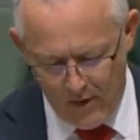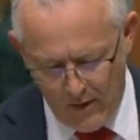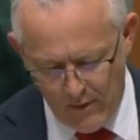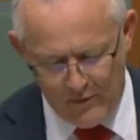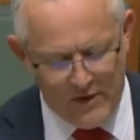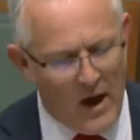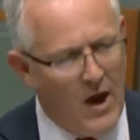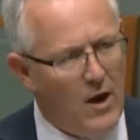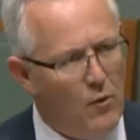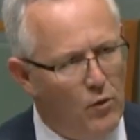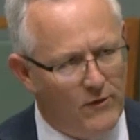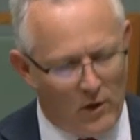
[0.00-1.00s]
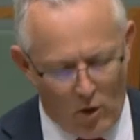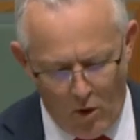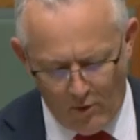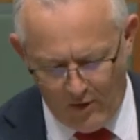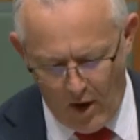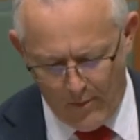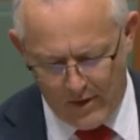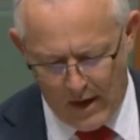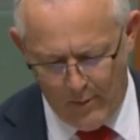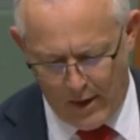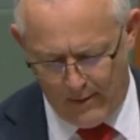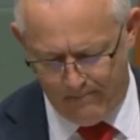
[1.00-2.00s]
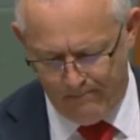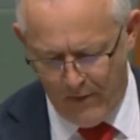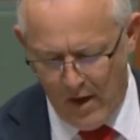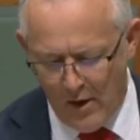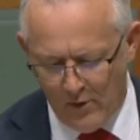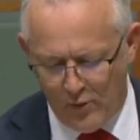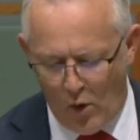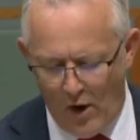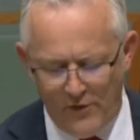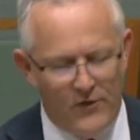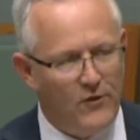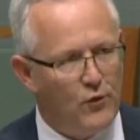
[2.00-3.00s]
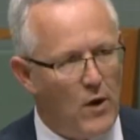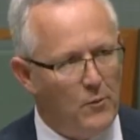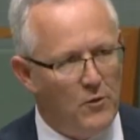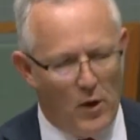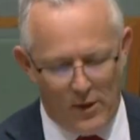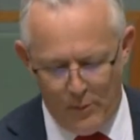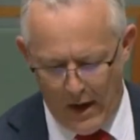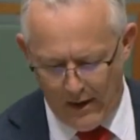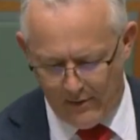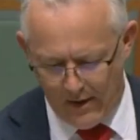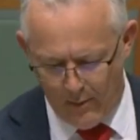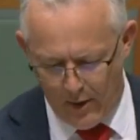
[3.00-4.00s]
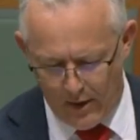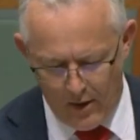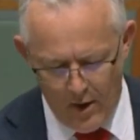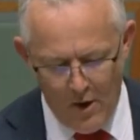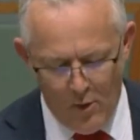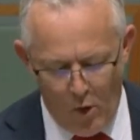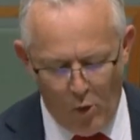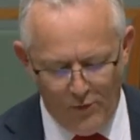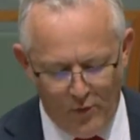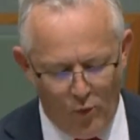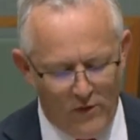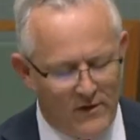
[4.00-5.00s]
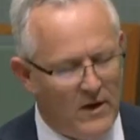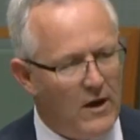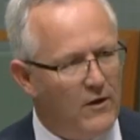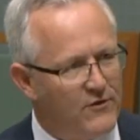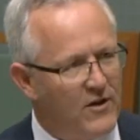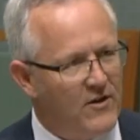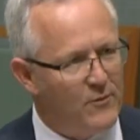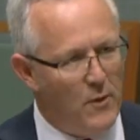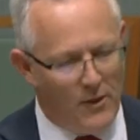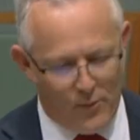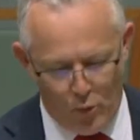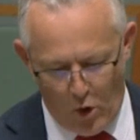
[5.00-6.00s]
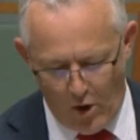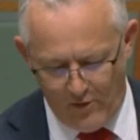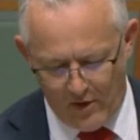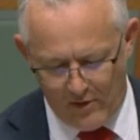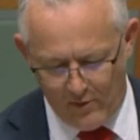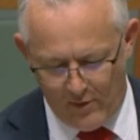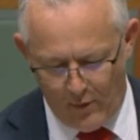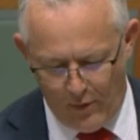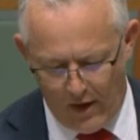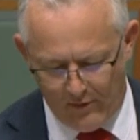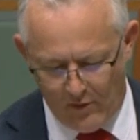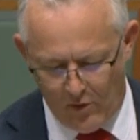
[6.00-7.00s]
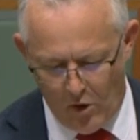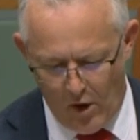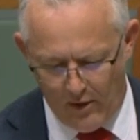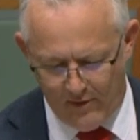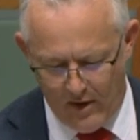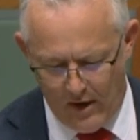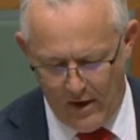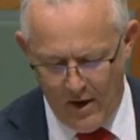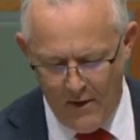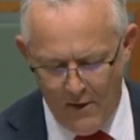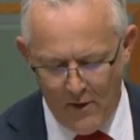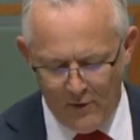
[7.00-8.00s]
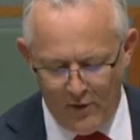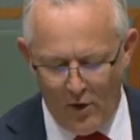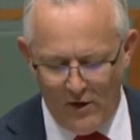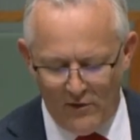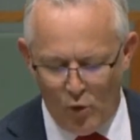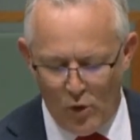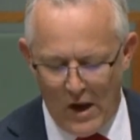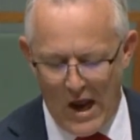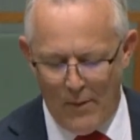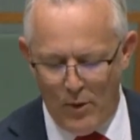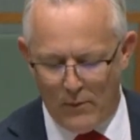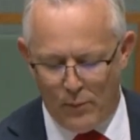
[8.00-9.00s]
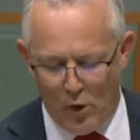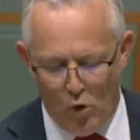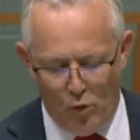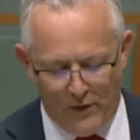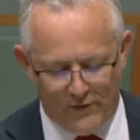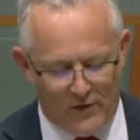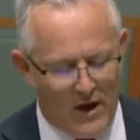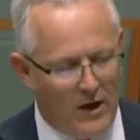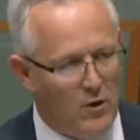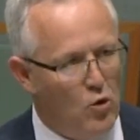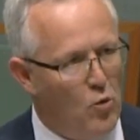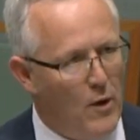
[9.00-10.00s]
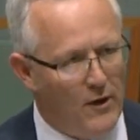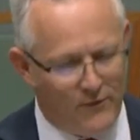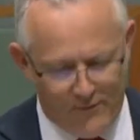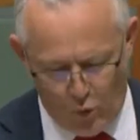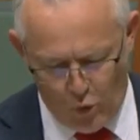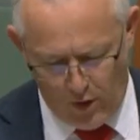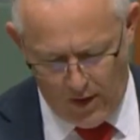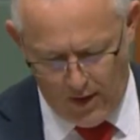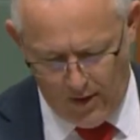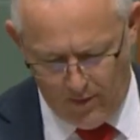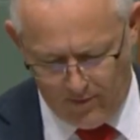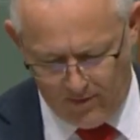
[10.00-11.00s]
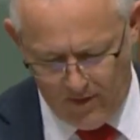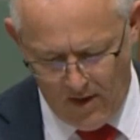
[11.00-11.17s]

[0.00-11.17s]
The day was a long time coming. Twice disrupted by the pandemic, what was originally a 6-month project in 2019 turned into an epic build that's taken almost 4 years.